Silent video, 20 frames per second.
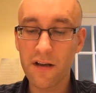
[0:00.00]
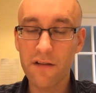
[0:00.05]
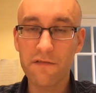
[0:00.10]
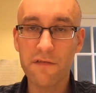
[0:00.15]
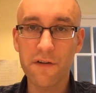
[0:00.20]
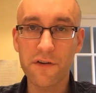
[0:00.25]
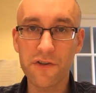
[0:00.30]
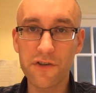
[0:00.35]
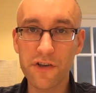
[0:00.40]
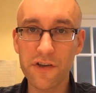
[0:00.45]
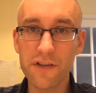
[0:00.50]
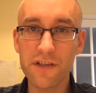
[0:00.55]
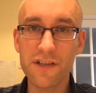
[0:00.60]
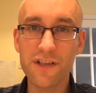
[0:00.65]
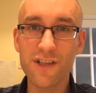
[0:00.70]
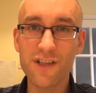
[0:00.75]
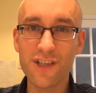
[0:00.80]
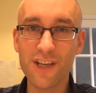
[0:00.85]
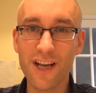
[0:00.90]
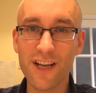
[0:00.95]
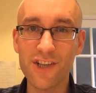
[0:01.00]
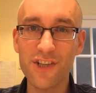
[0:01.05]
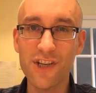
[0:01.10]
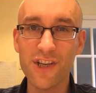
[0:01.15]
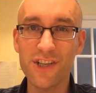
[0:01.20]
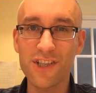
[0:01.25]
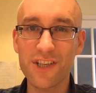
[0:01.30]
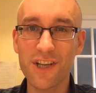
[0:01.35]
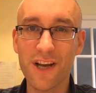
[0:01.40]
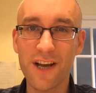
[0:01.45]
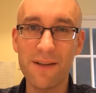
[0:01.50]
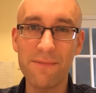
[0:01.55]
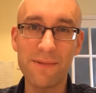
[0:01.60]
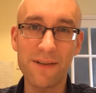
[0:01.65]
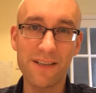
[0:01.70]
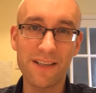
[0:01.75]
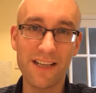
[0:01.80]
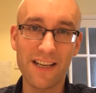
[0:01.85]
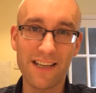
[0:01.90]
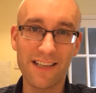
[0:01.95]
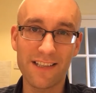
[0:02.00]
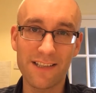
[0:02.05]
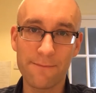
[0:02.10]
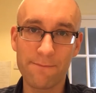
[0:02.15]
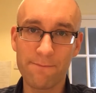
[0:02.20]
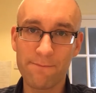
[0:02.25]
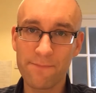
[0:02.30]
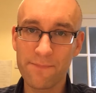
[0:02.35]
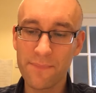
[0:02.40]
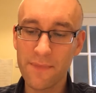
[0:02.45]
for just such a time as this?